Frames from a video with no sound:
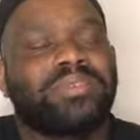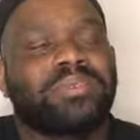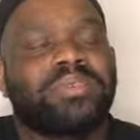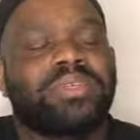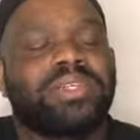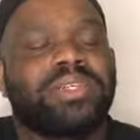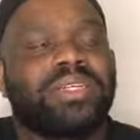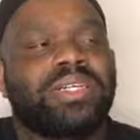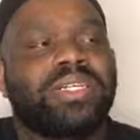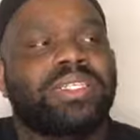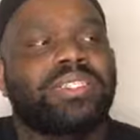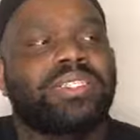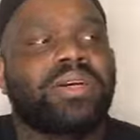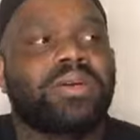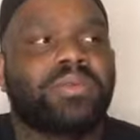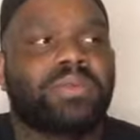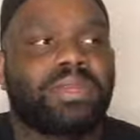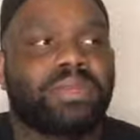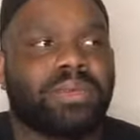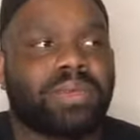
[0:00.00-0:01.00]
well it
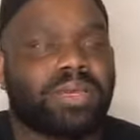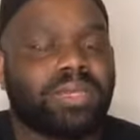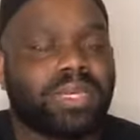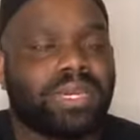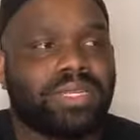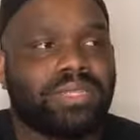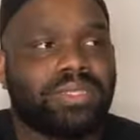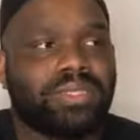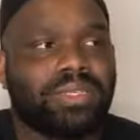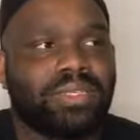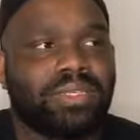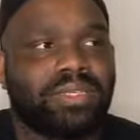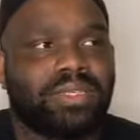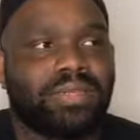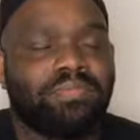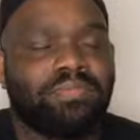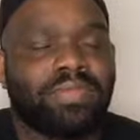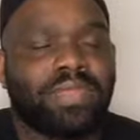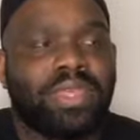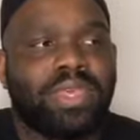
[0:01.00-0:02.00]
don't really make a lot of sense
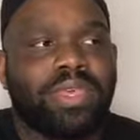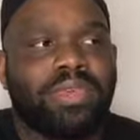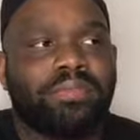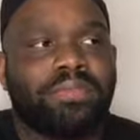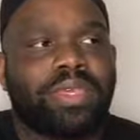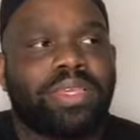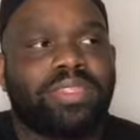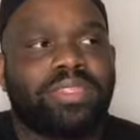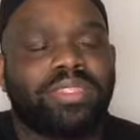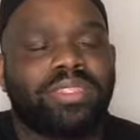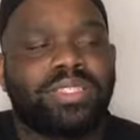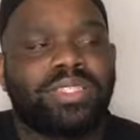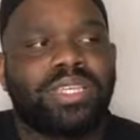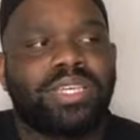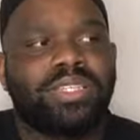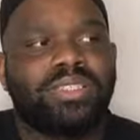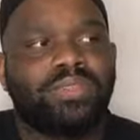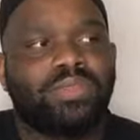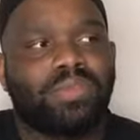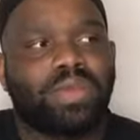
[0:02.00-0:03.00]
because there's
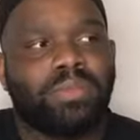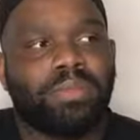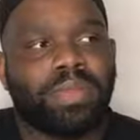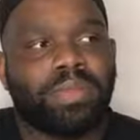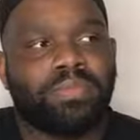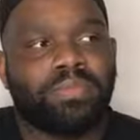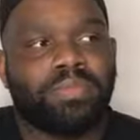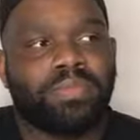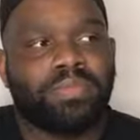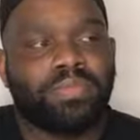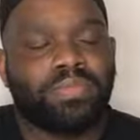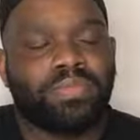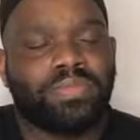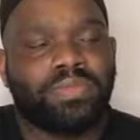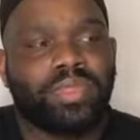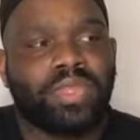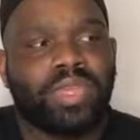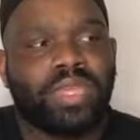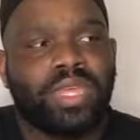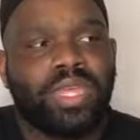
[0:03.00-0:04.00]
six women
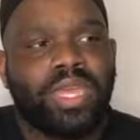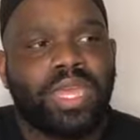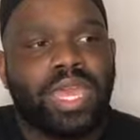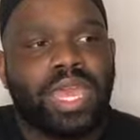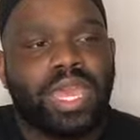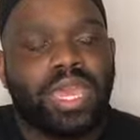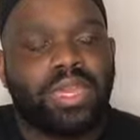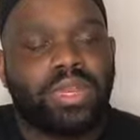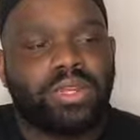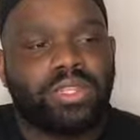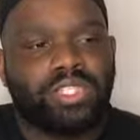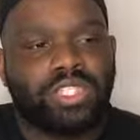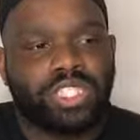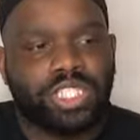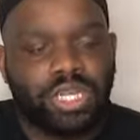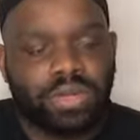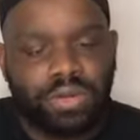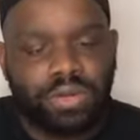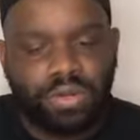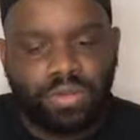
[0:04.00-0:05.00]
and they're
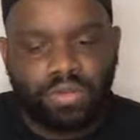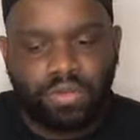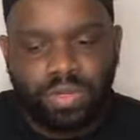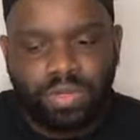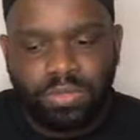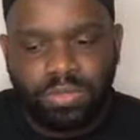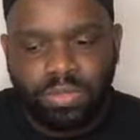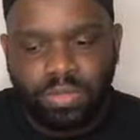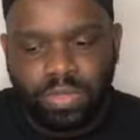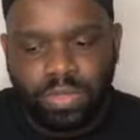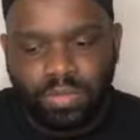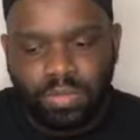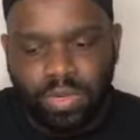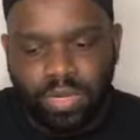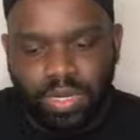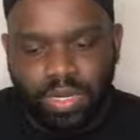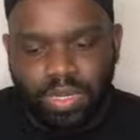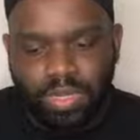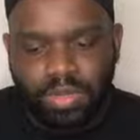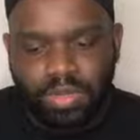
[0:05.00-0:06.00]
sharing rooms with one
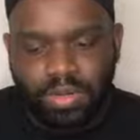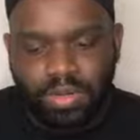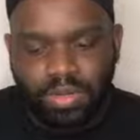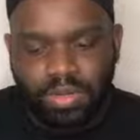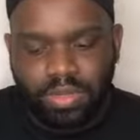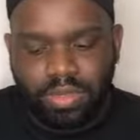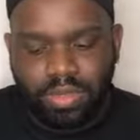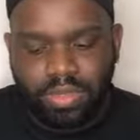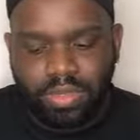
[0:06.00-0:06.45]
another